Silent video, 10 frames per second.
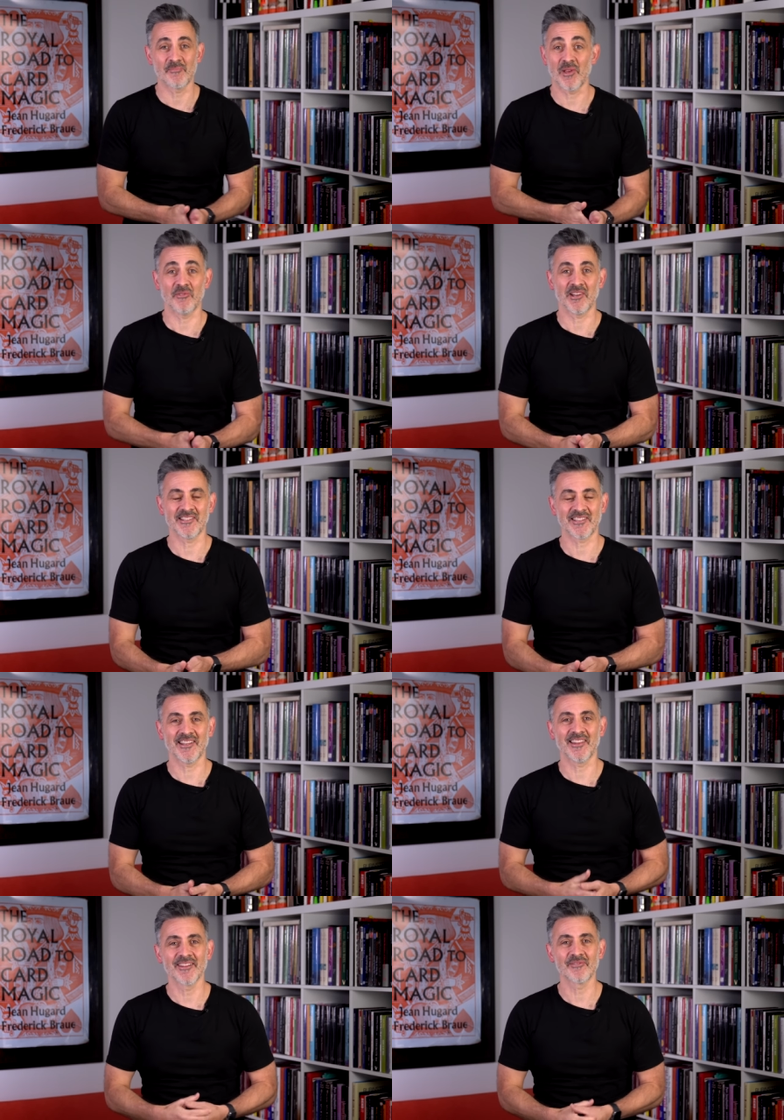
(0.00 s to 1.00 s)
a bit of an
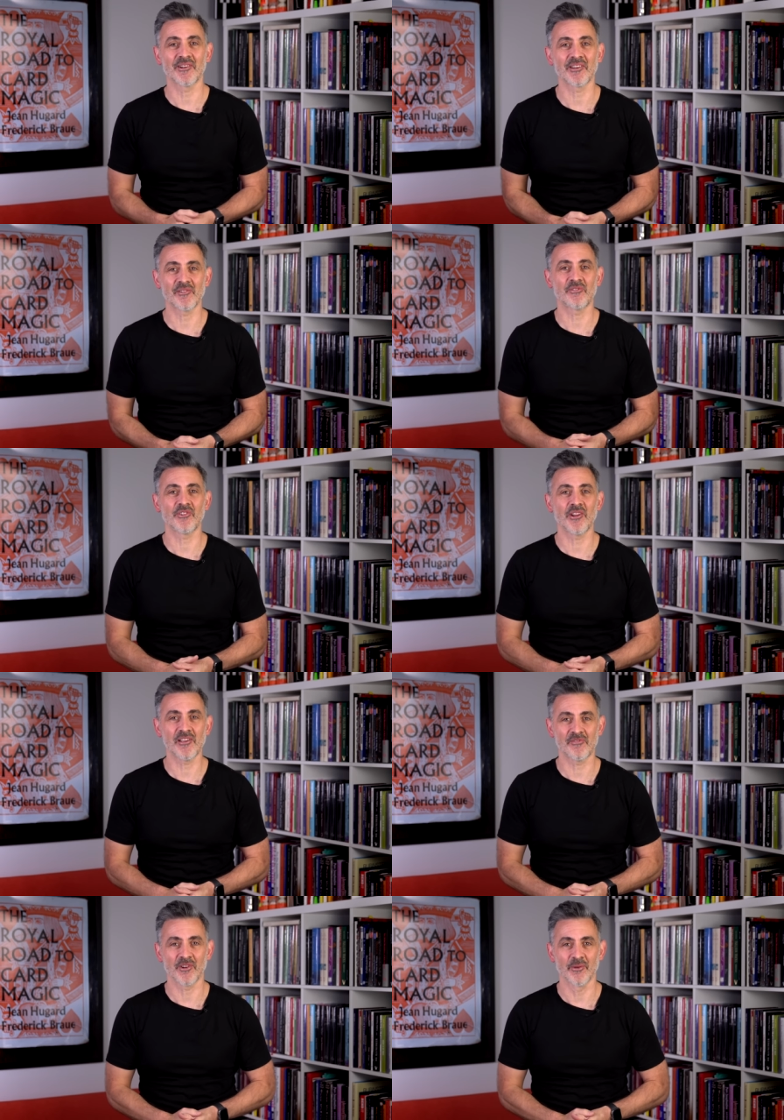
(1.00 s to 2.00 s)
here then, felt like a
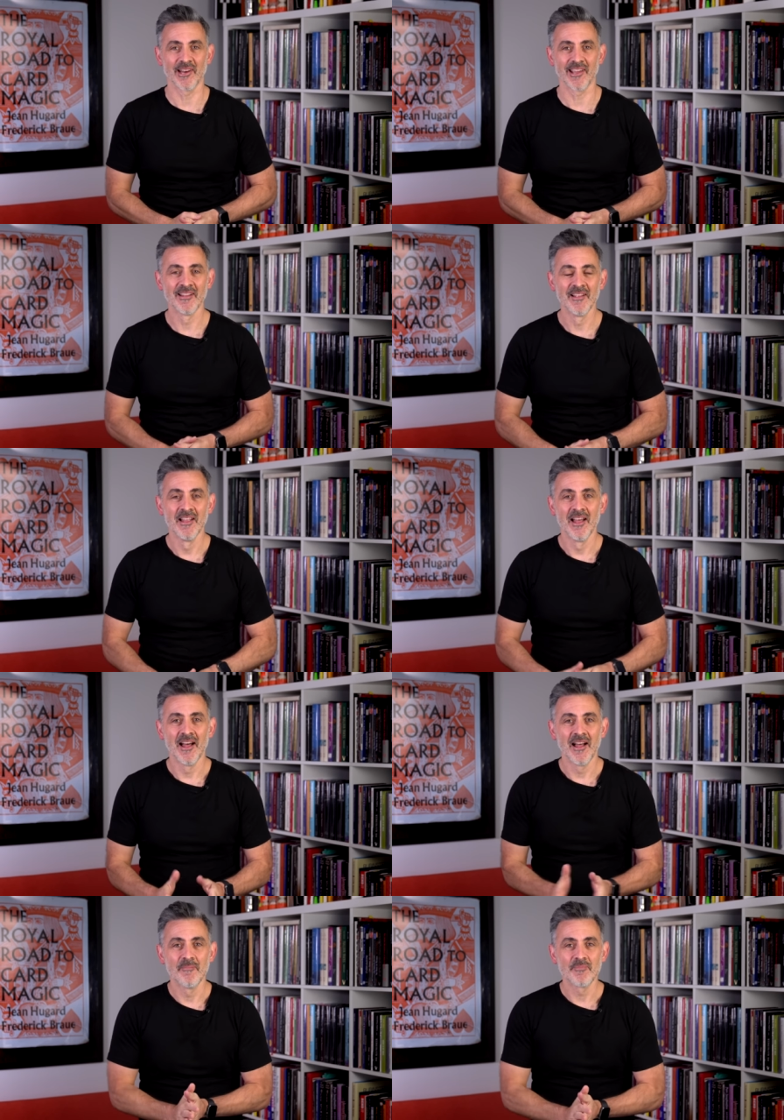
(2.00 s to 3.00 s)
fly flew in it.
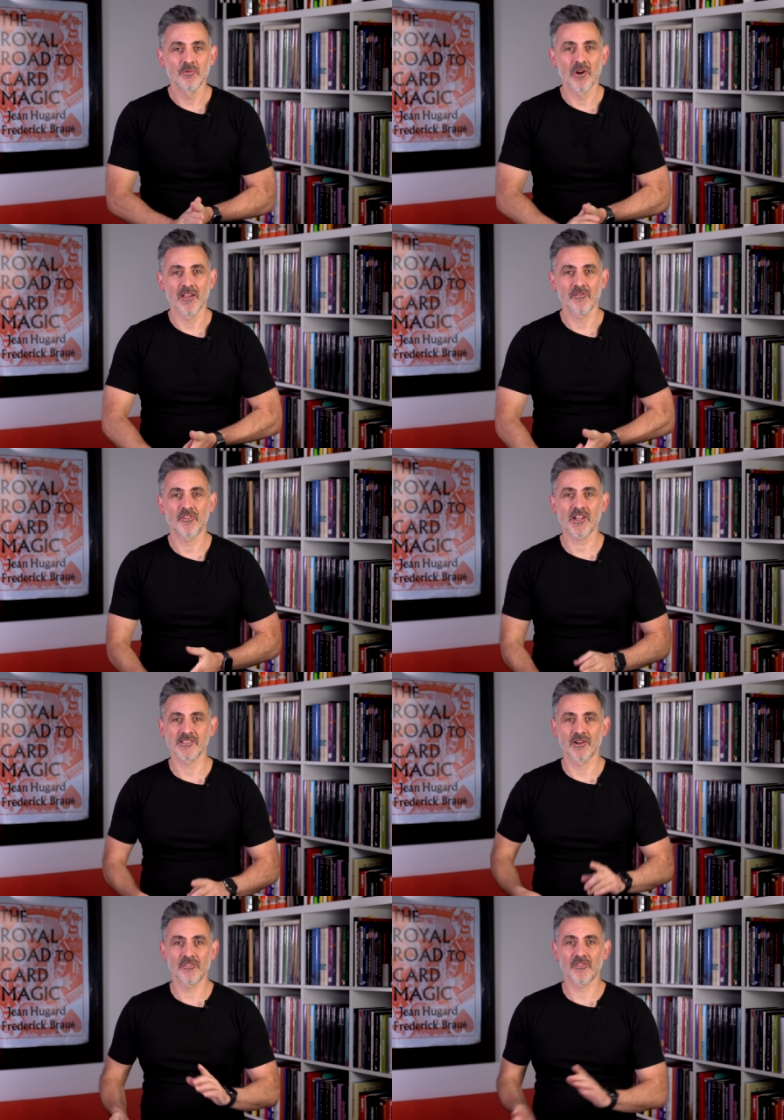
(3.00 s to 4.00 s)
Right, first
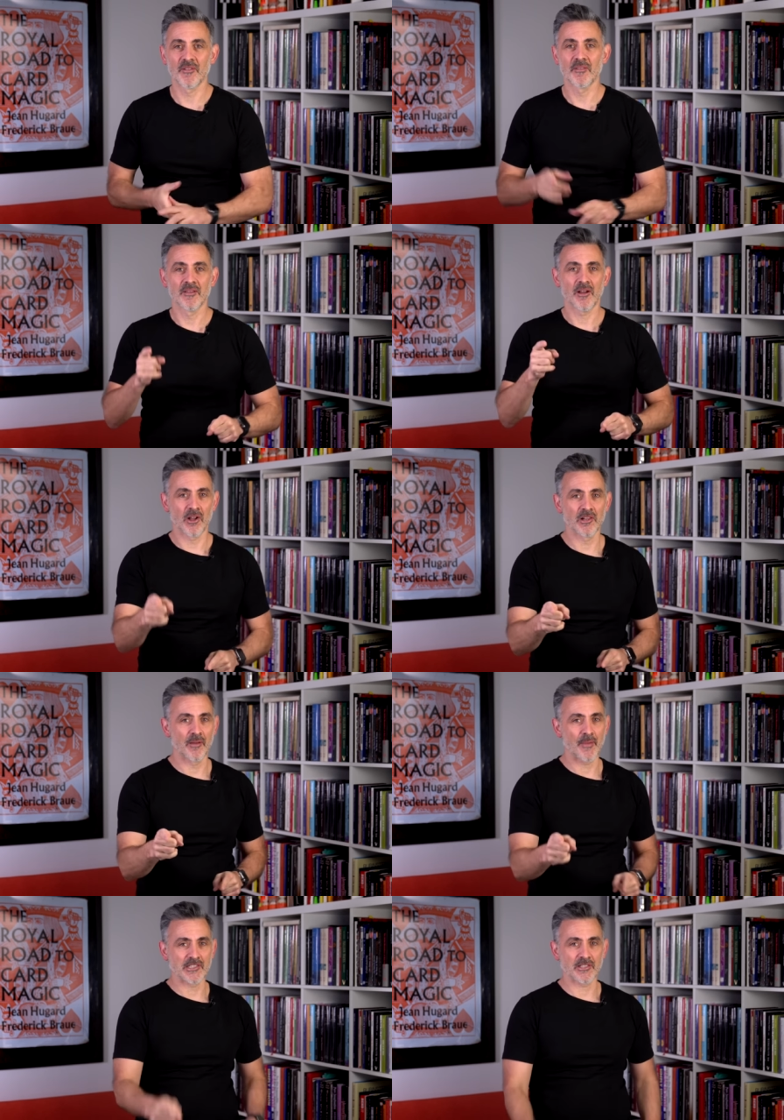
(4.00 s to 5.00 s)
off,
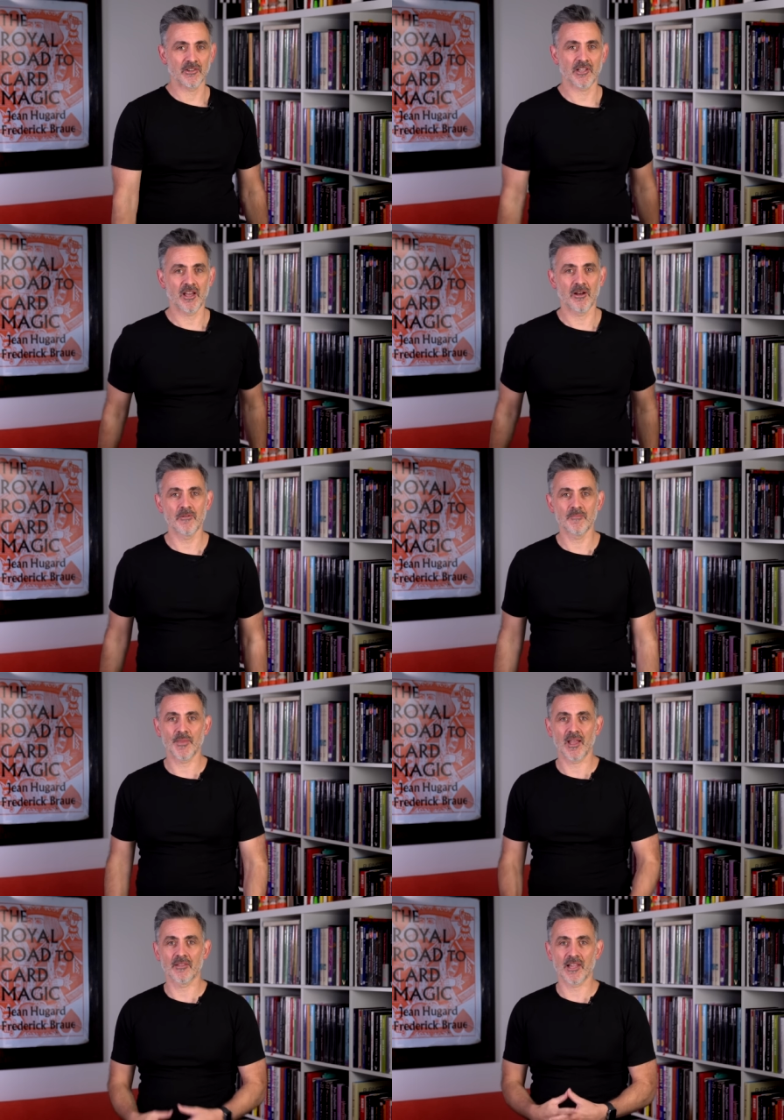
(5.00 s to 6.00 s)
onlinemagic.co.
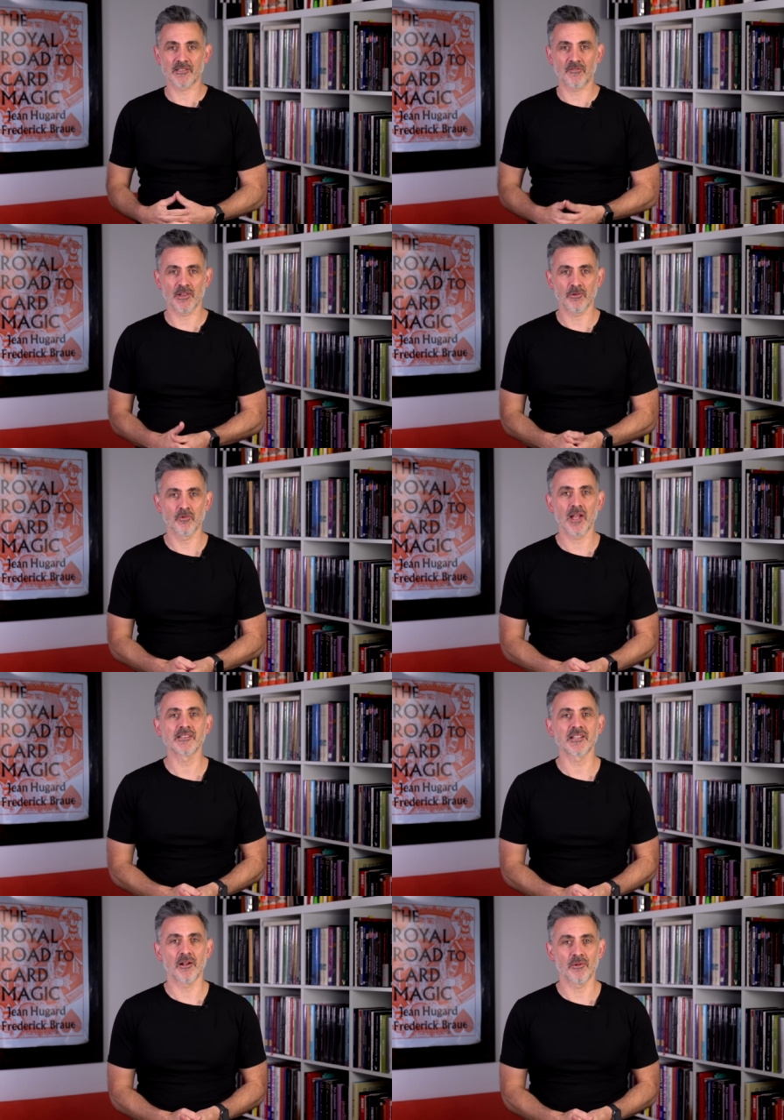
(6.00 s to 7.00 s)
Uh, that's the thing that
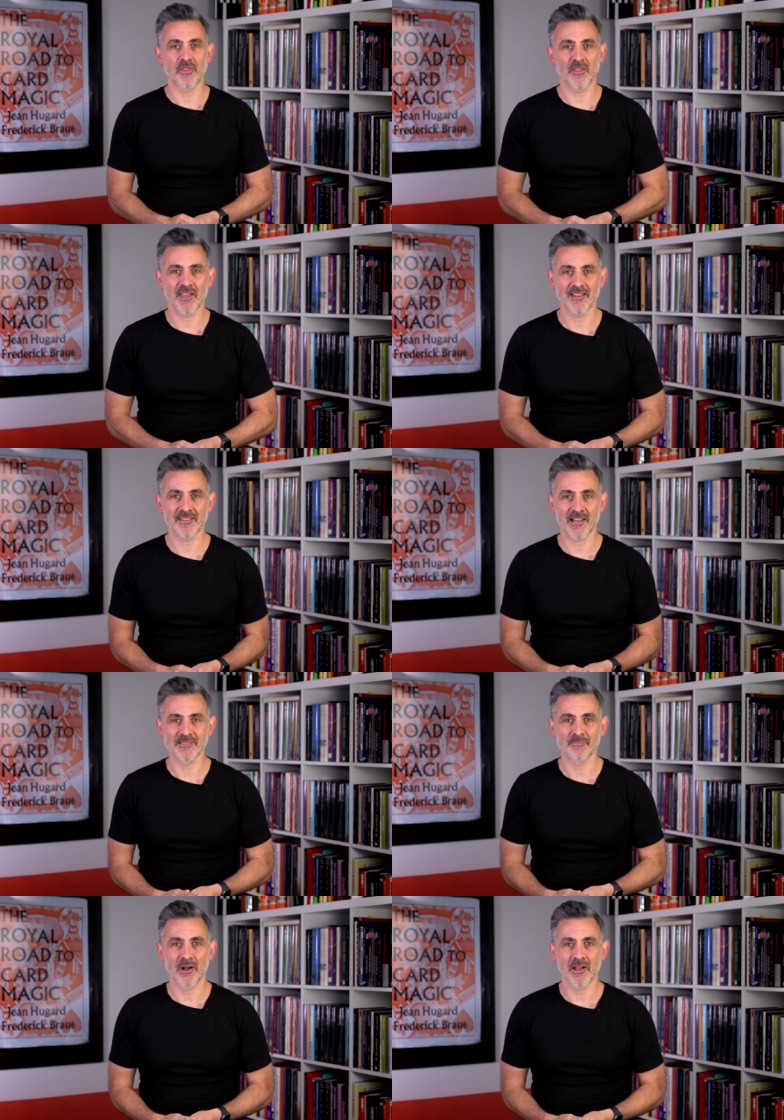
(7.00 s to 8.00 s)
runs the whole thing. That is
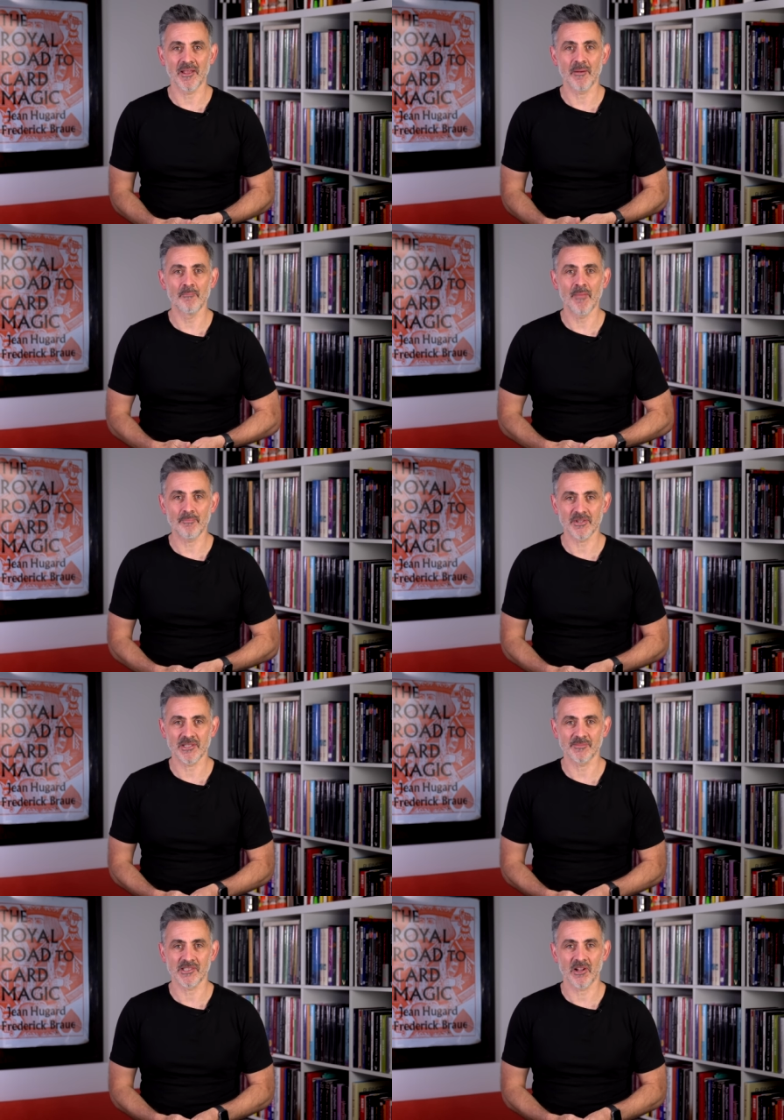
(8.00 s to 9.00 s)
my
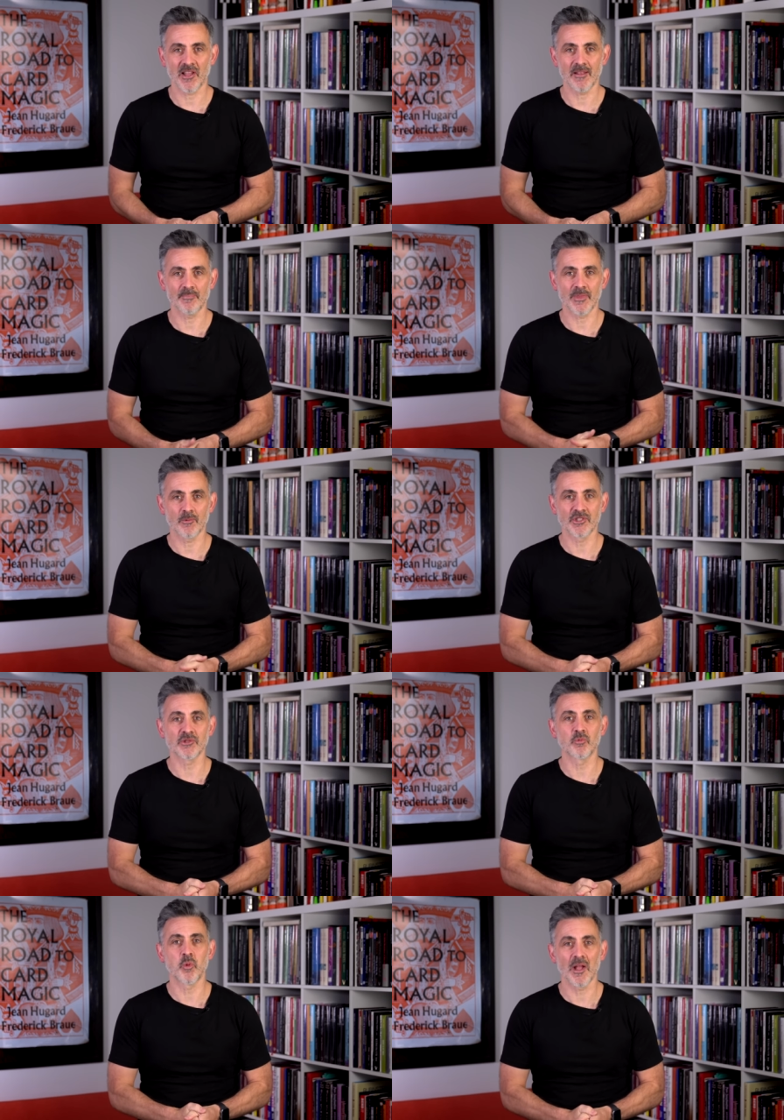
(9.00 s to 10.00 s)
membership site, which is
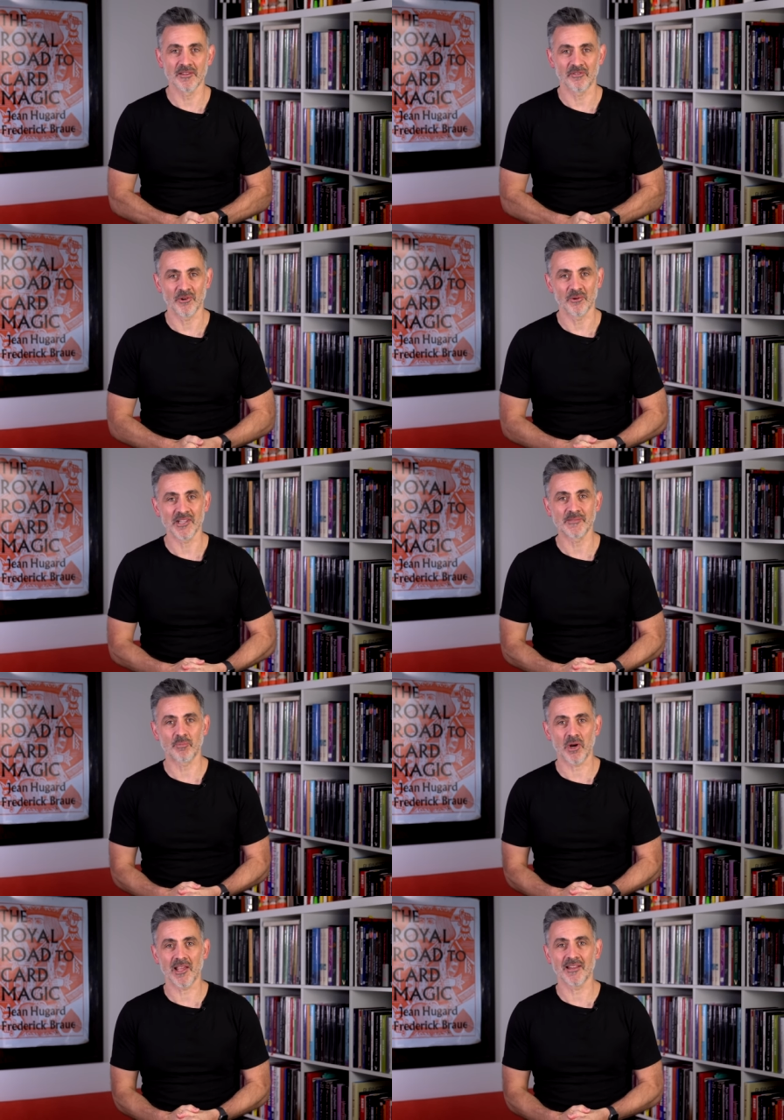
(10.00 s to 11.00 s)
wonderful. It's
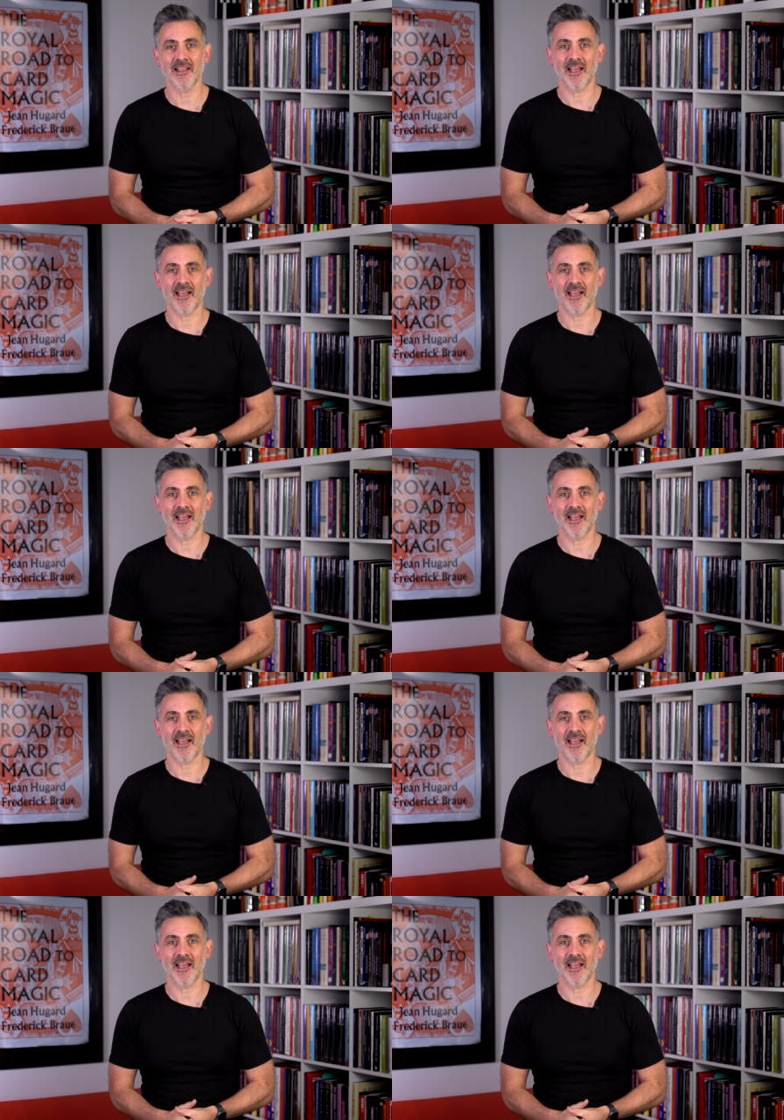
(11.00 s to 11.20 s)
brilliant.